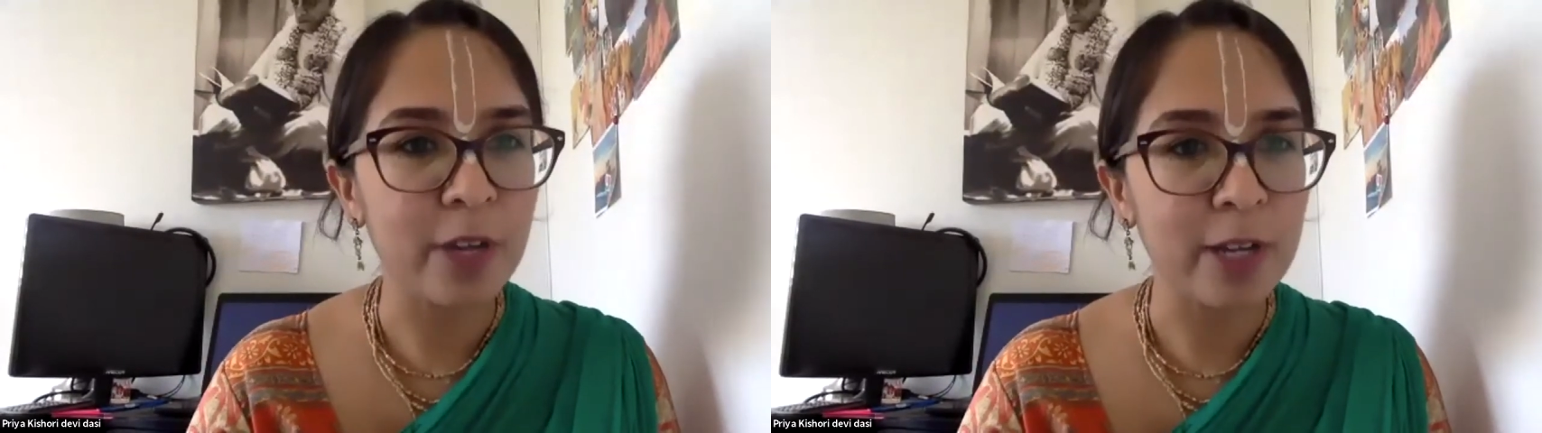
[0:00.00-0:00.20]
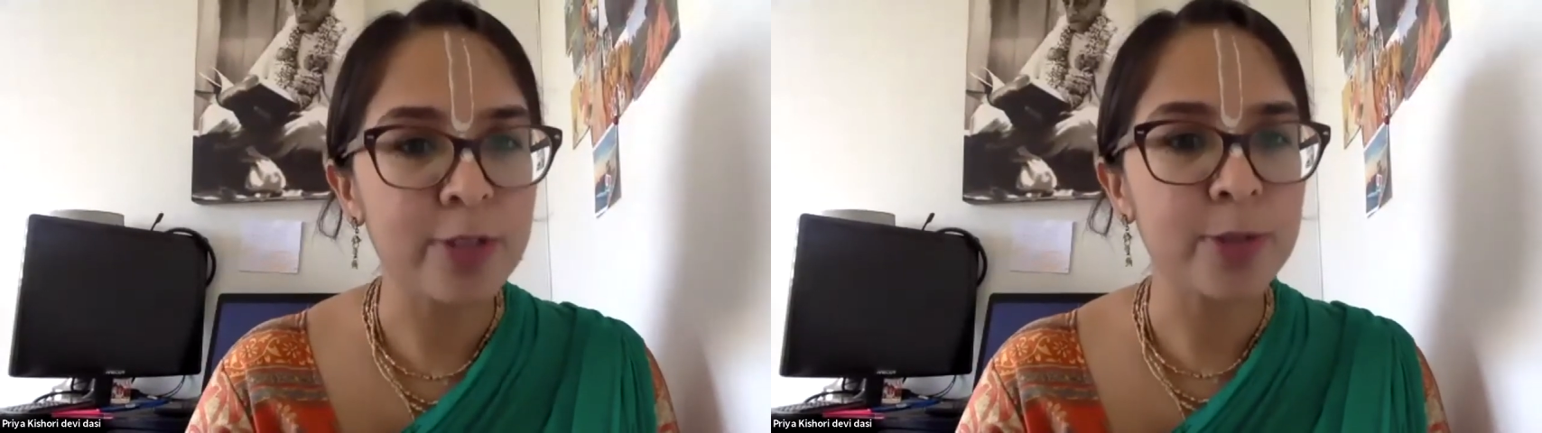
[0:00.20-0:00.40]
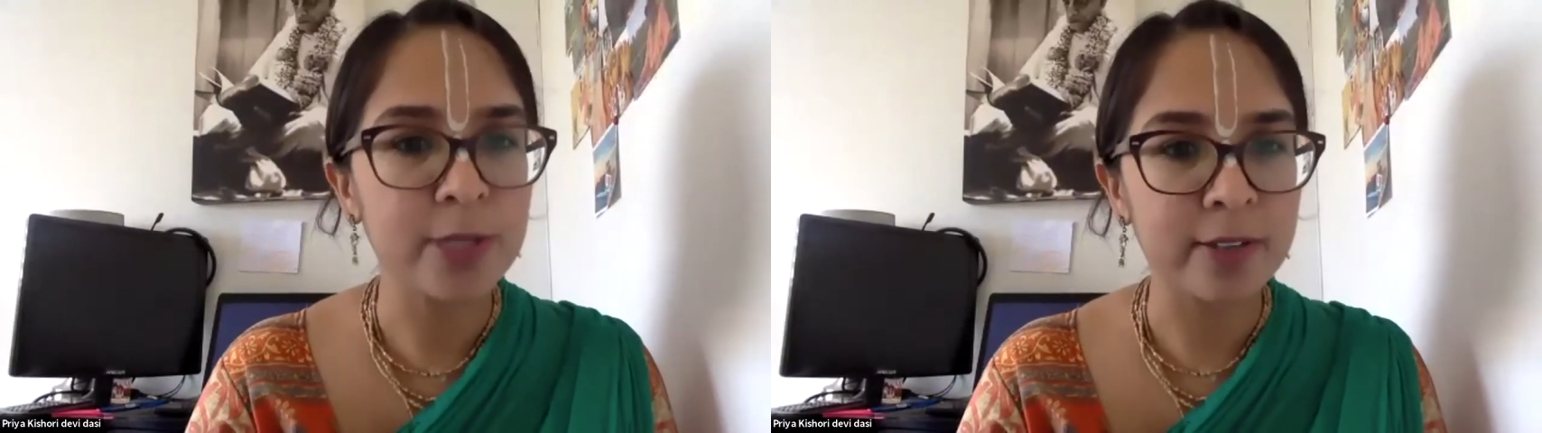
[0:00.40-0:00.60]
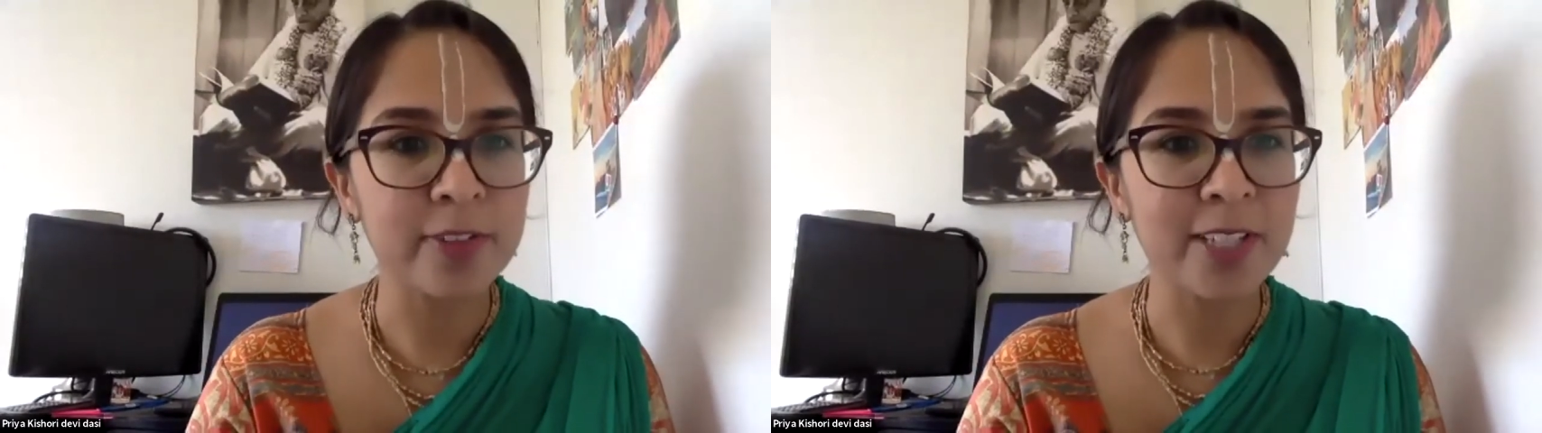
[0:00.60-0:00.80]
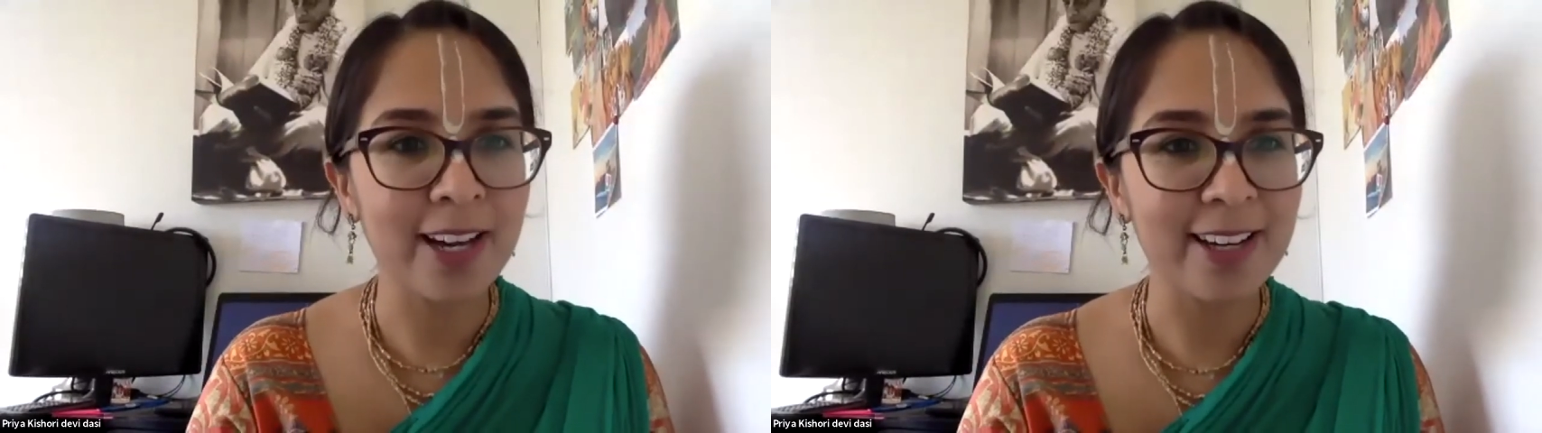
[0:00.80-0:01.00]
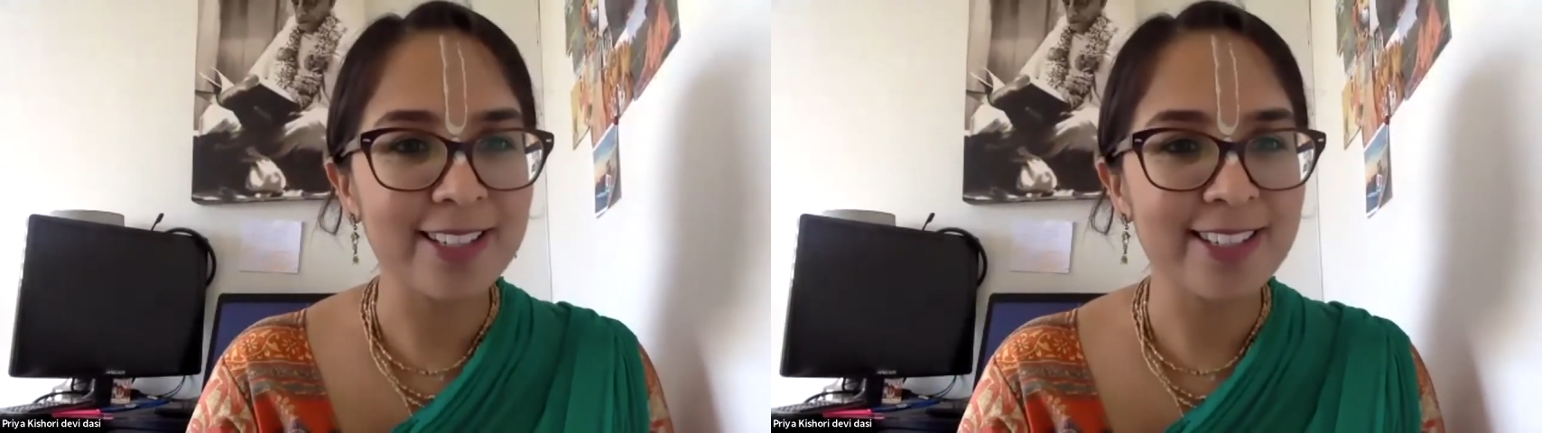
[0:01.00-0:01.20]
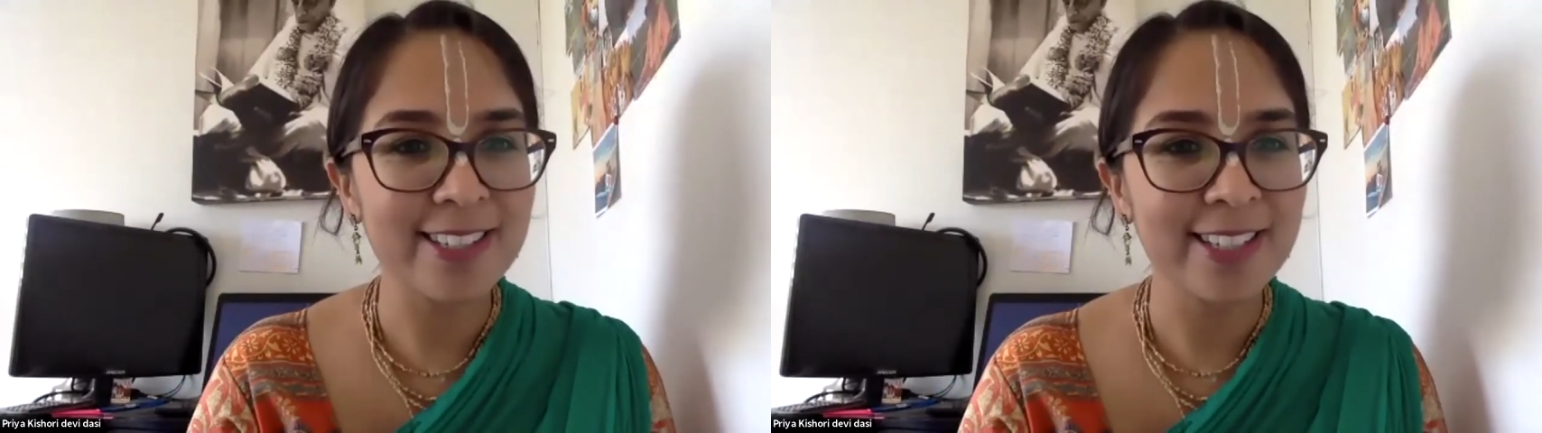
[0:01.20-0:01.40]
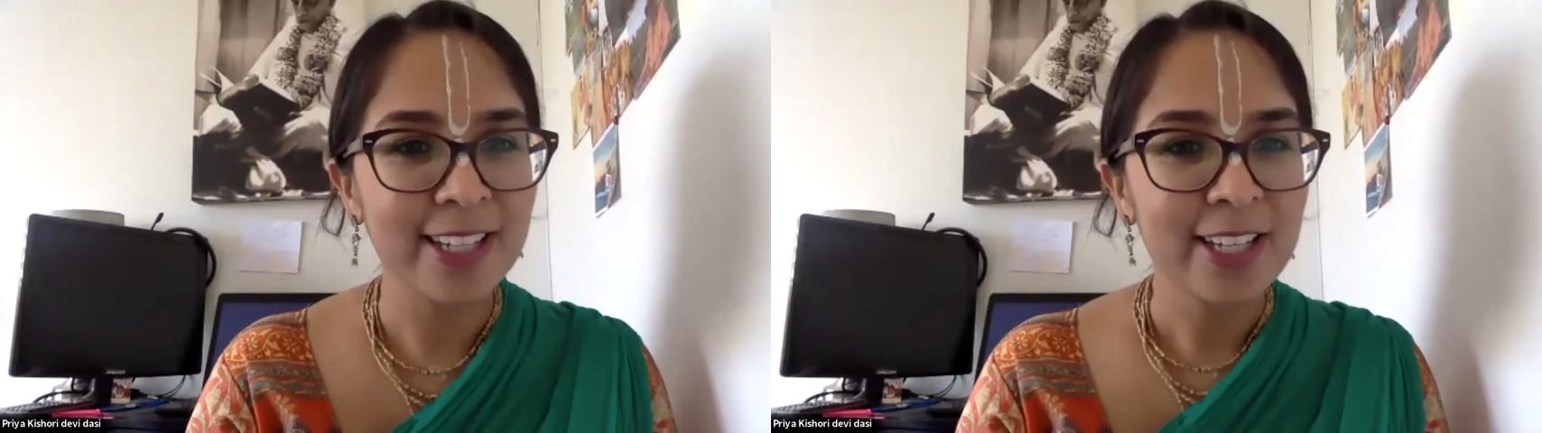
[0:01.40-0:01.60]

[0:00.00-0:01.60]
Vasudeva Das.